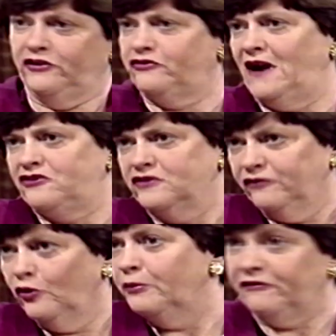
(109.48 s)
the distraction
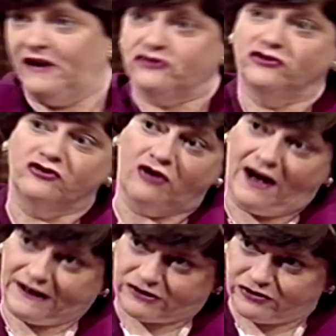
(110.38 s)
of your profession
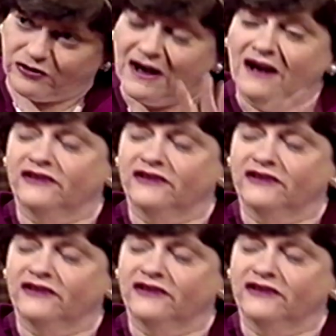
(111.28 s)
trying to